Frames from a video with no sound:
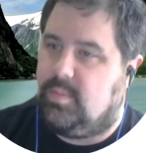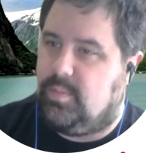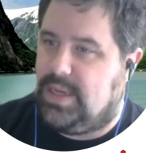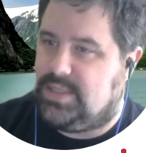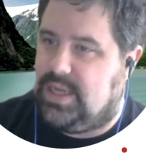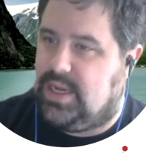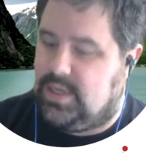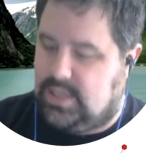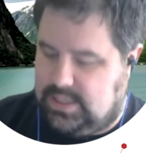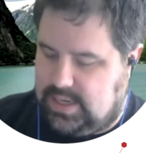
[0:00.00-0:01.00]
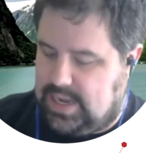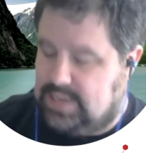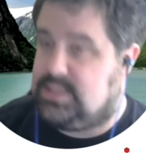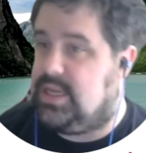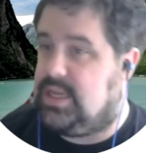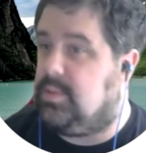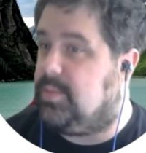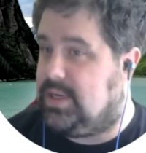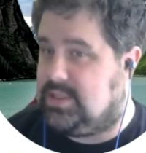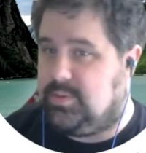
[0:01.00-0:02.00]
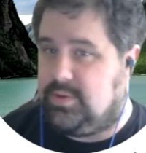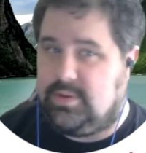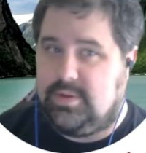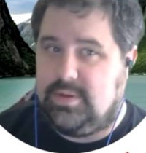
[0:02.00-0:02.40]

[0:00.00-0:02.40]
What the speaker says: maintained in as stable a possible